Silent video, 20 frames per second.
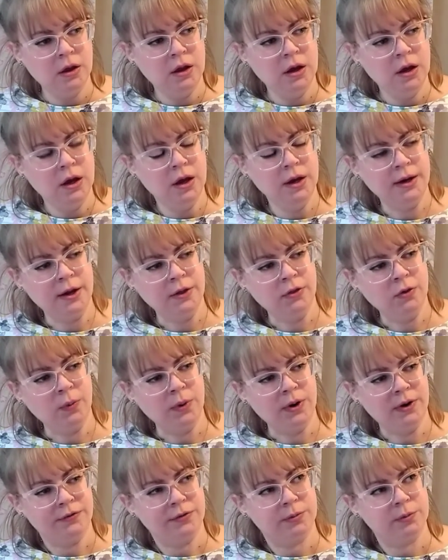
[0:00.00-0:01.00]
another
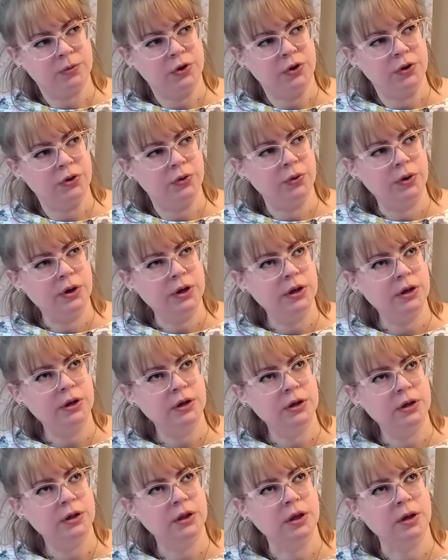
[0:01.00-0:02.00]
one of them too,
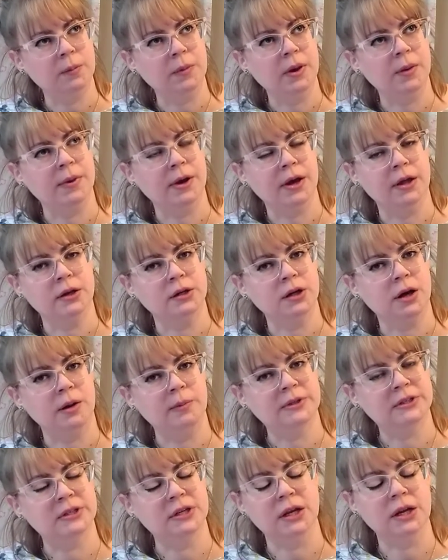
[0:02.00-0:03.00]
like maybe on
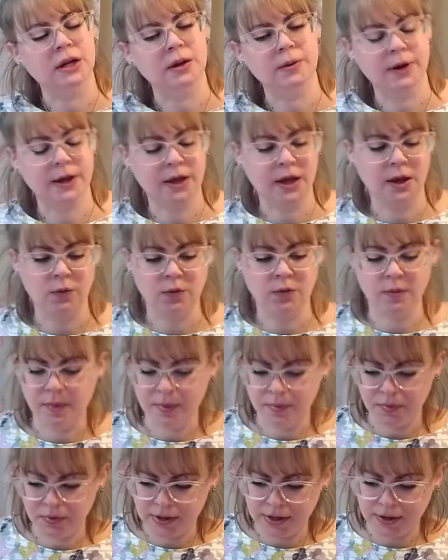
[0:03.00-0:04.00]
Thomasina. I can't
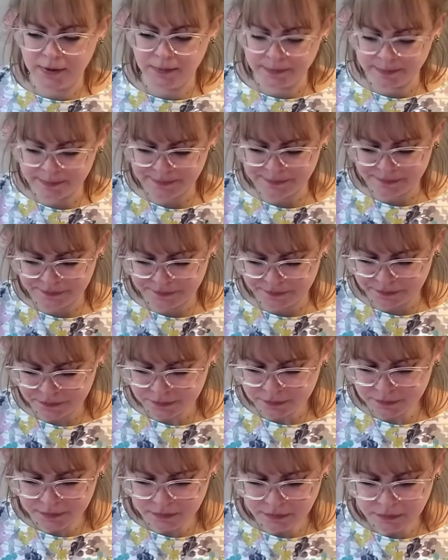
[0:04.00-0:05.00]
remember now.
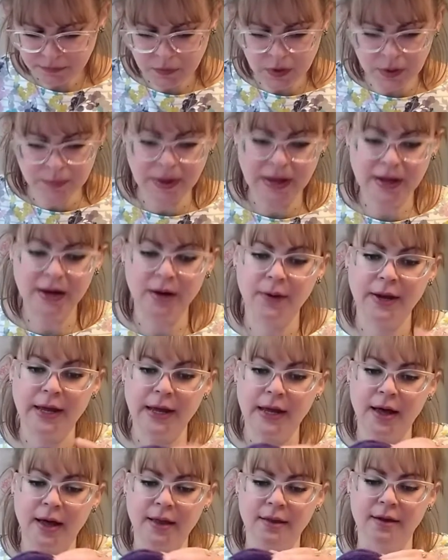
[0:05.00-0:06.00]
But anyway,
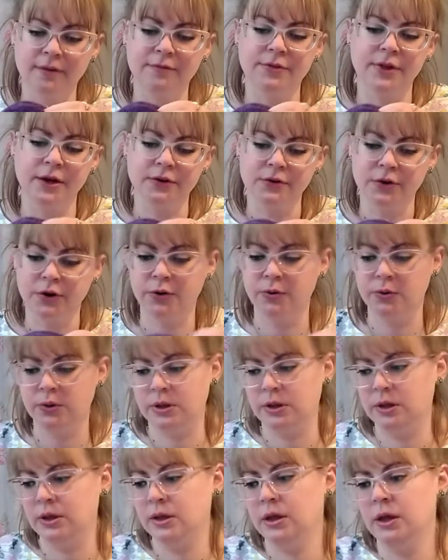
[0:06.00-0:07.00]
I love that toe.
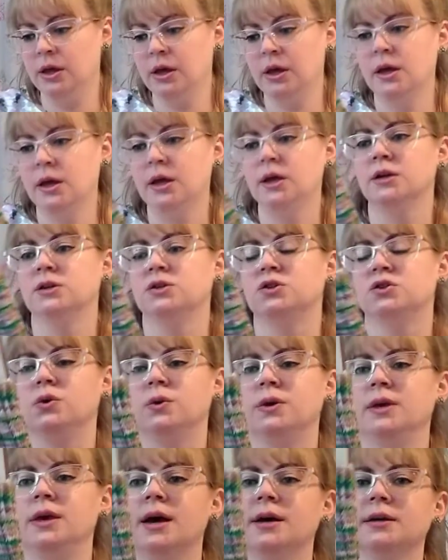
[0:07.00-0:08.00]
So
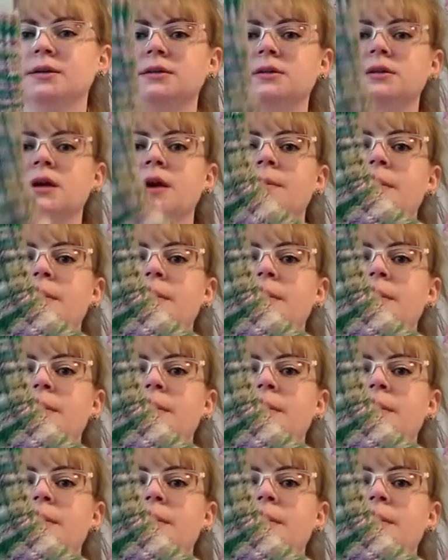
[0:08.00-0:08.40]
yes, I'm